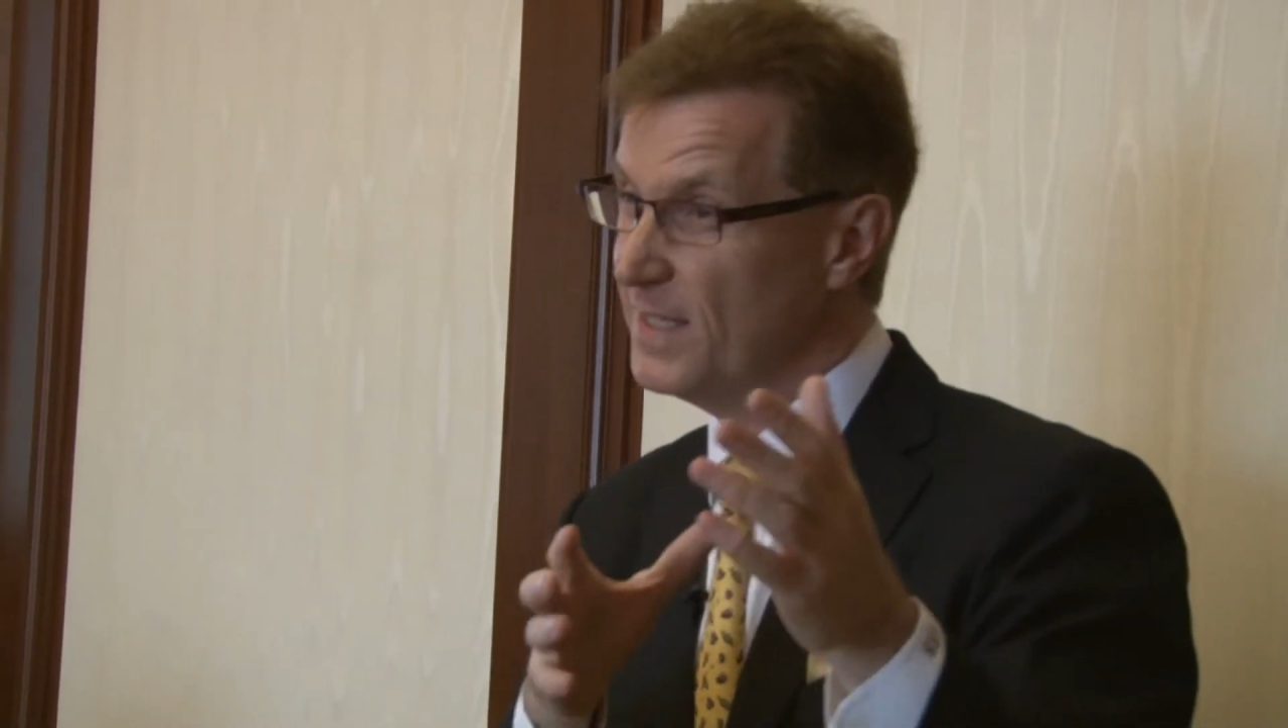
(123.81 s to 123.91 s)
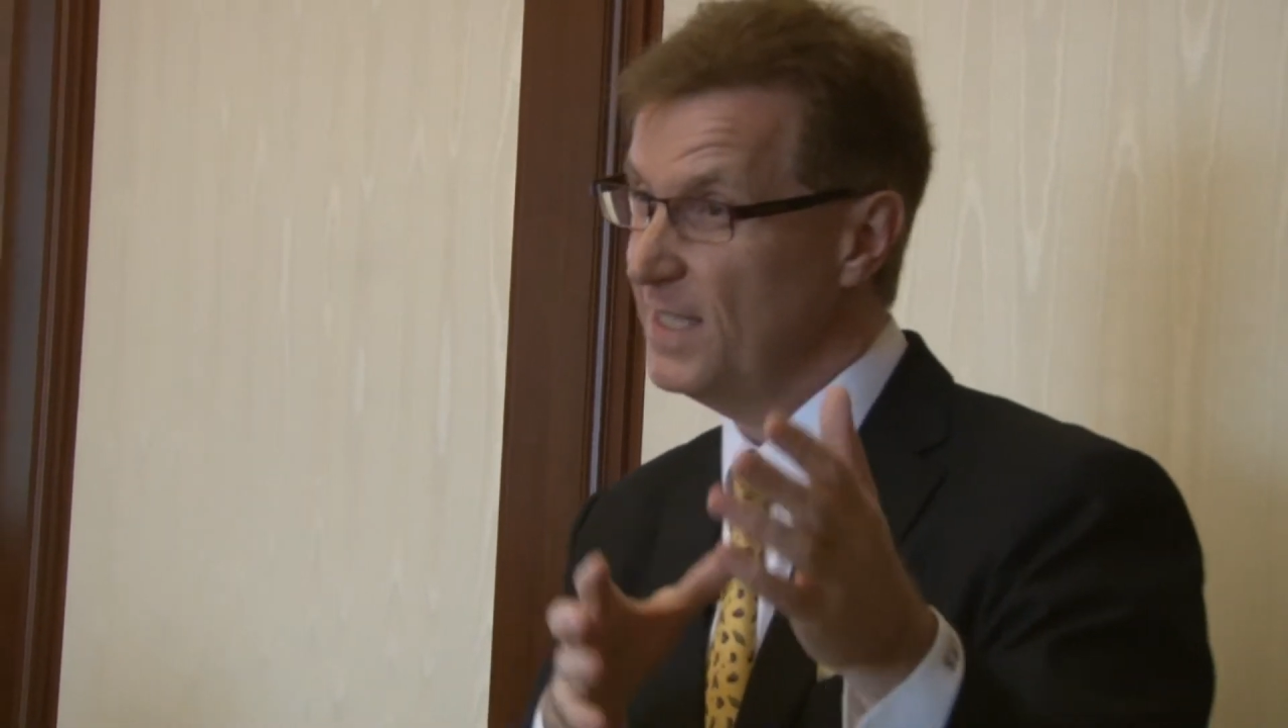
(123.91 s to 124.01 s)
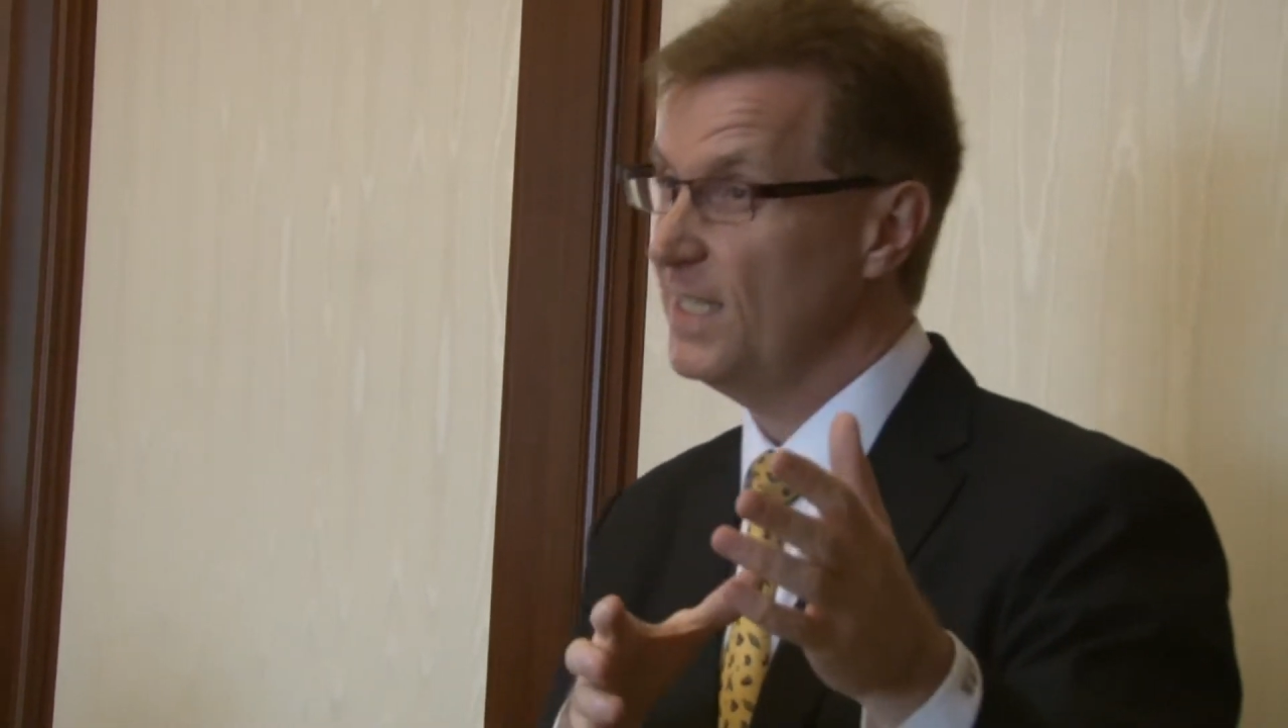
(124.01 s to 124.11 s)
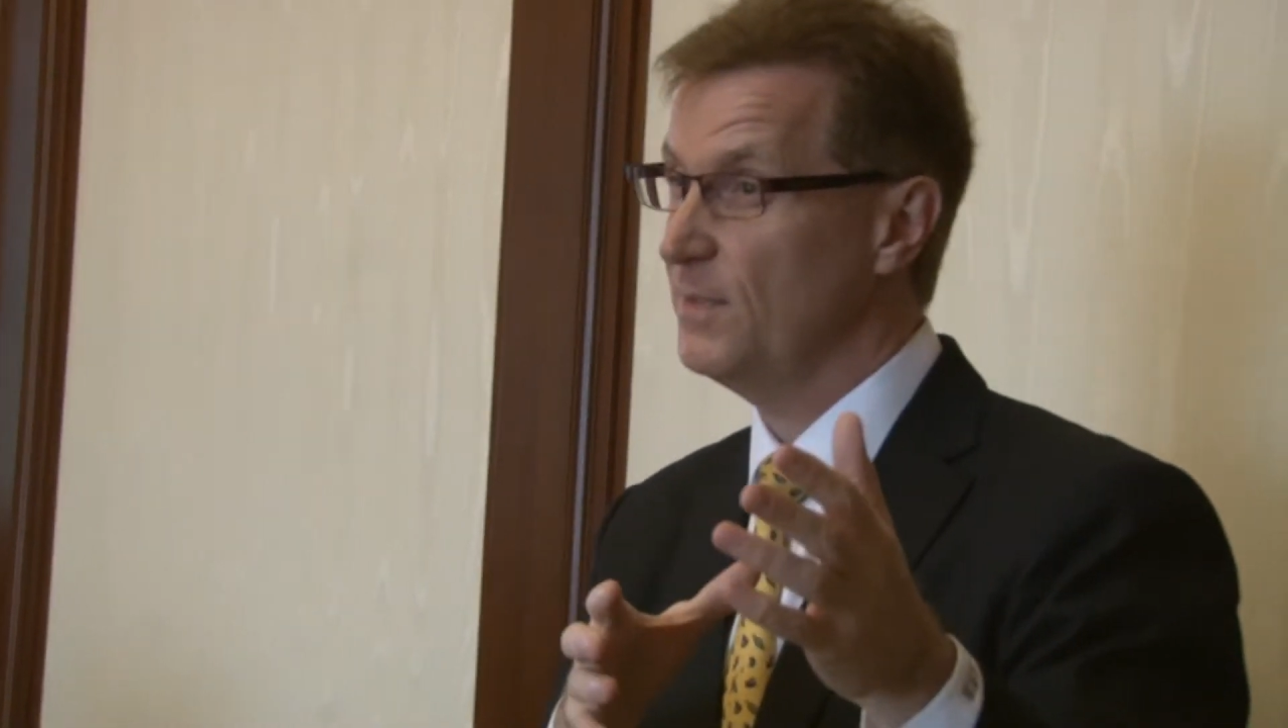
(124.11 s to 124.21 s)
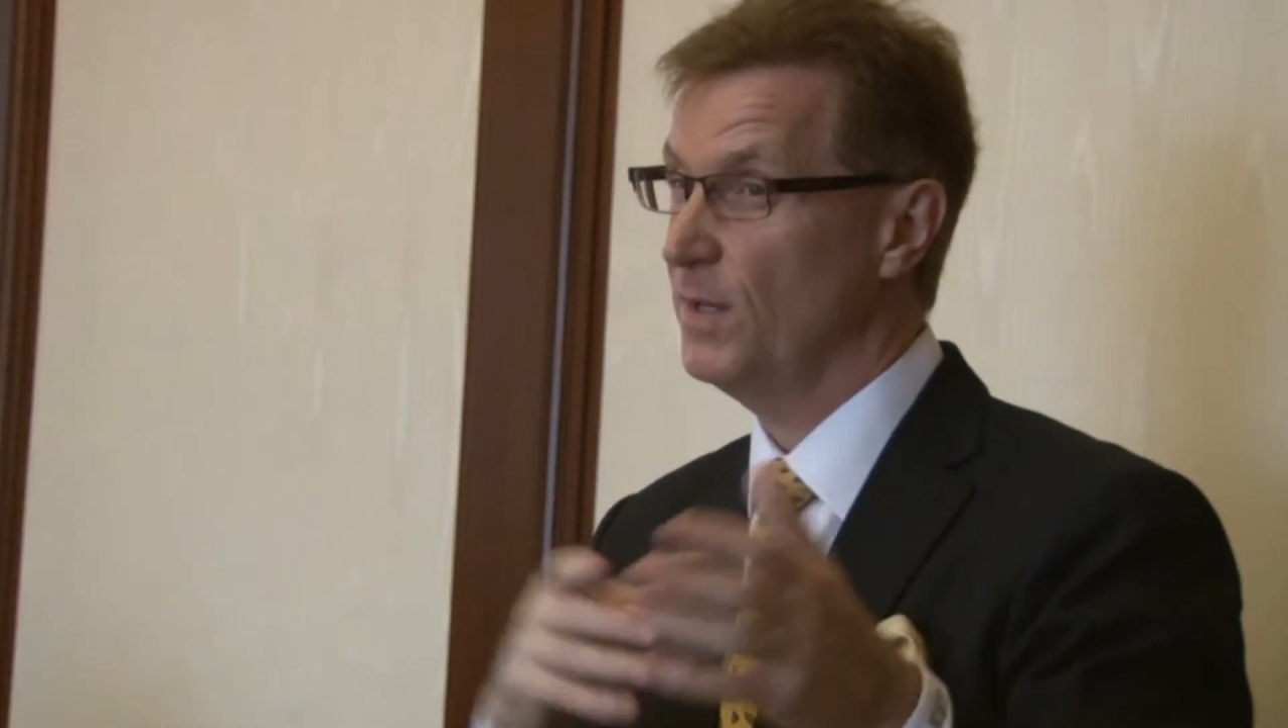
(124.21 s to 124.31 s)

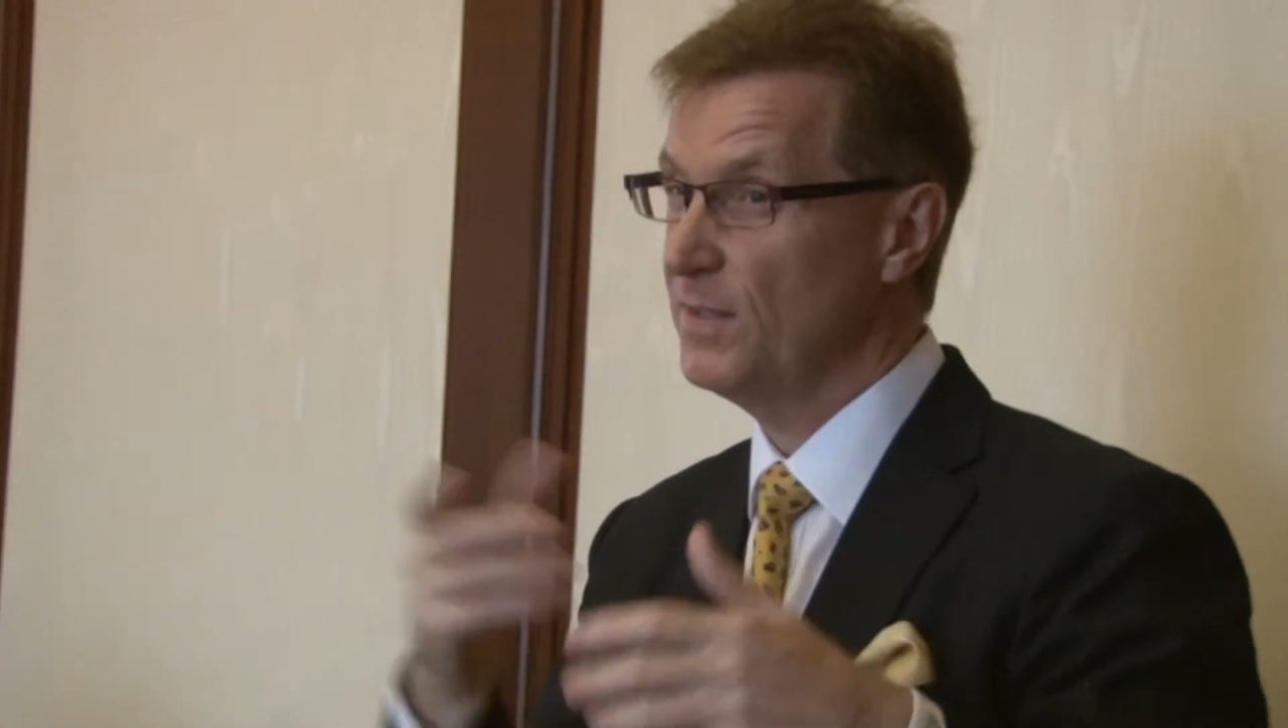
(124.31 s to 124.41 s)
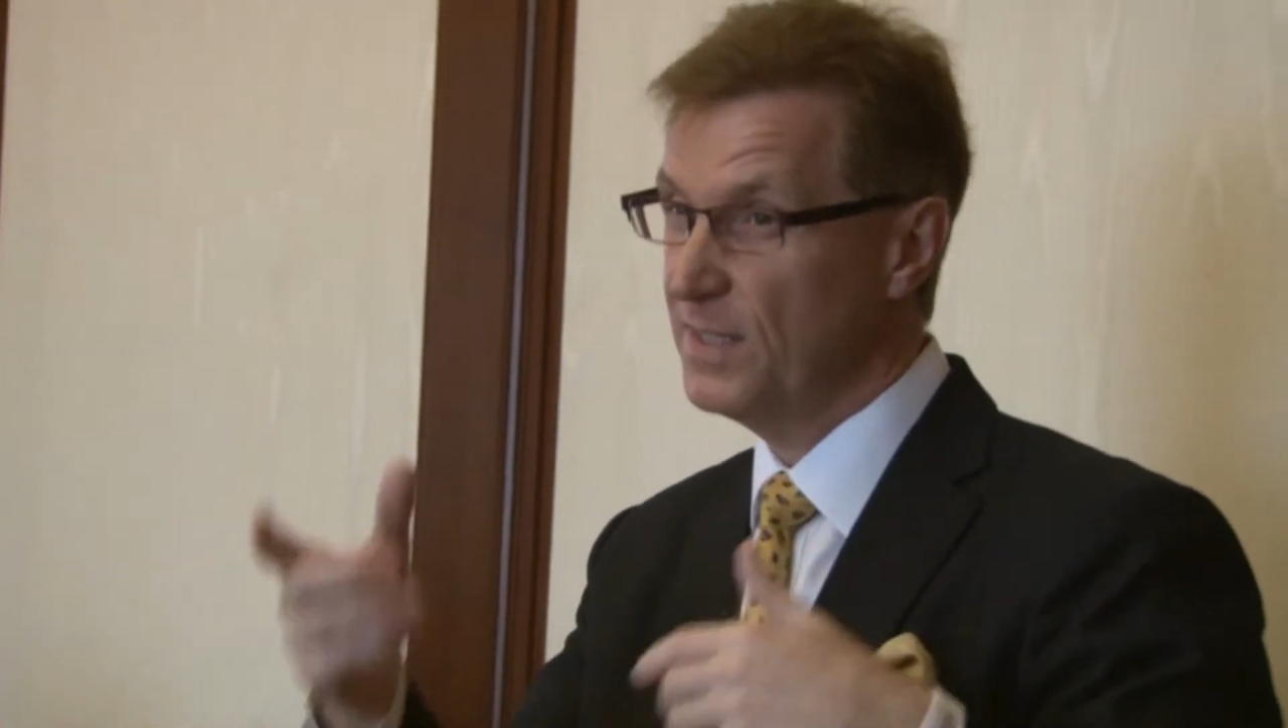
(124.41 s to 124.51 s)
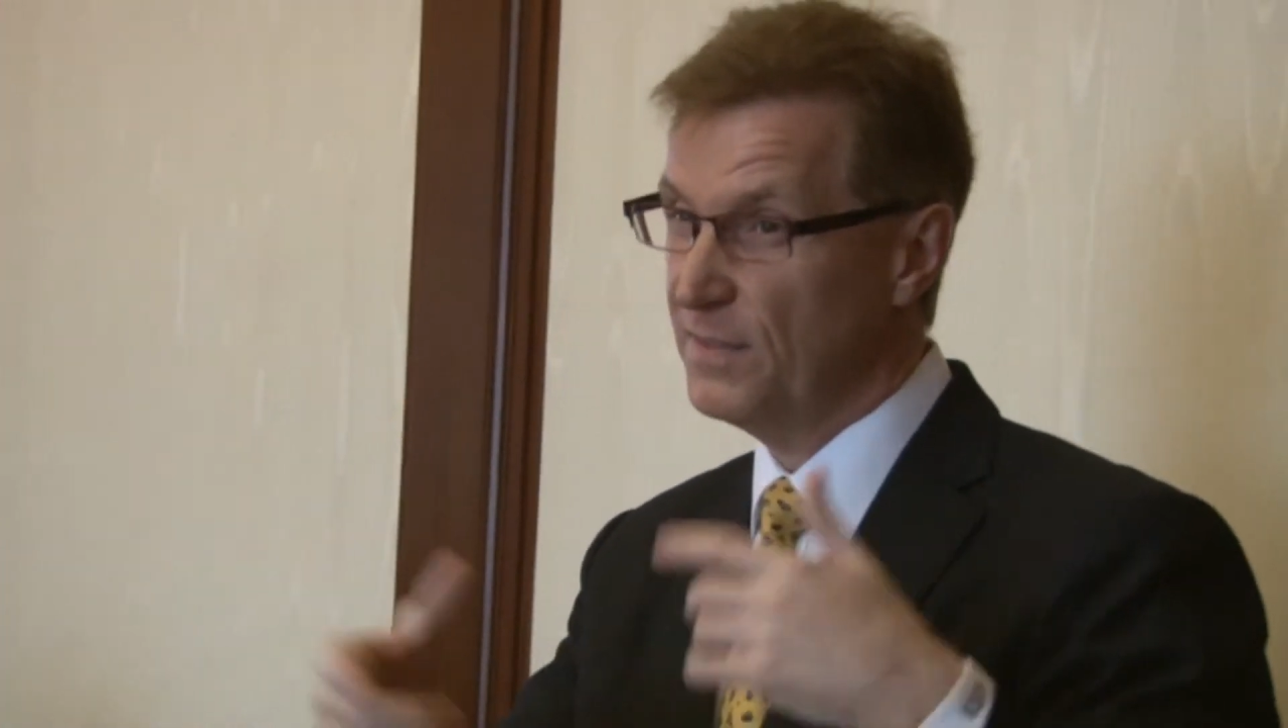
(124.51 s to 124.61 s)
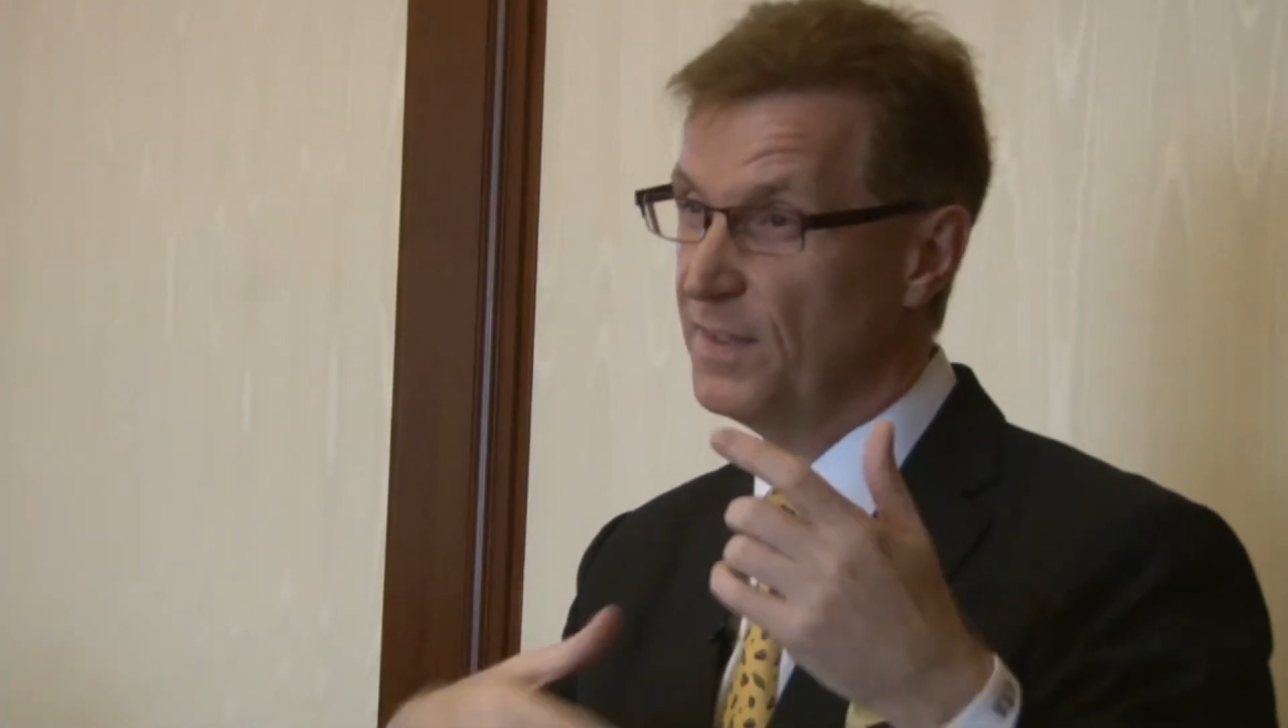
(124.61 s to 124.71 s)
6 months to